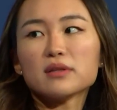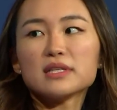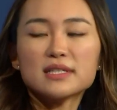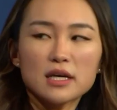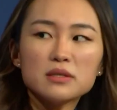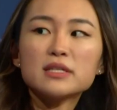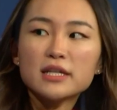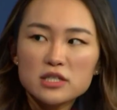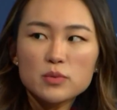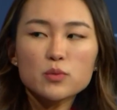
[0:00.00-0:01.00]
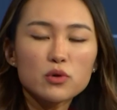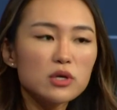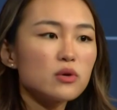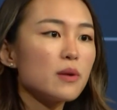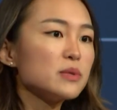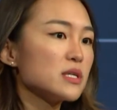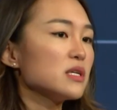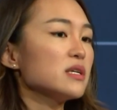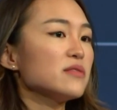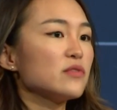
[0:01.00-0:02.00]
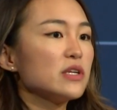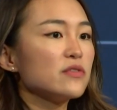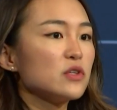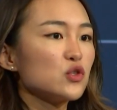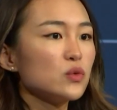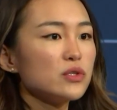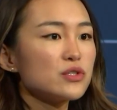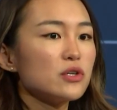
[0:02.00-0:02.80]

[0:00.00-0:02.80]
and these tend to be more underrepresented individuals.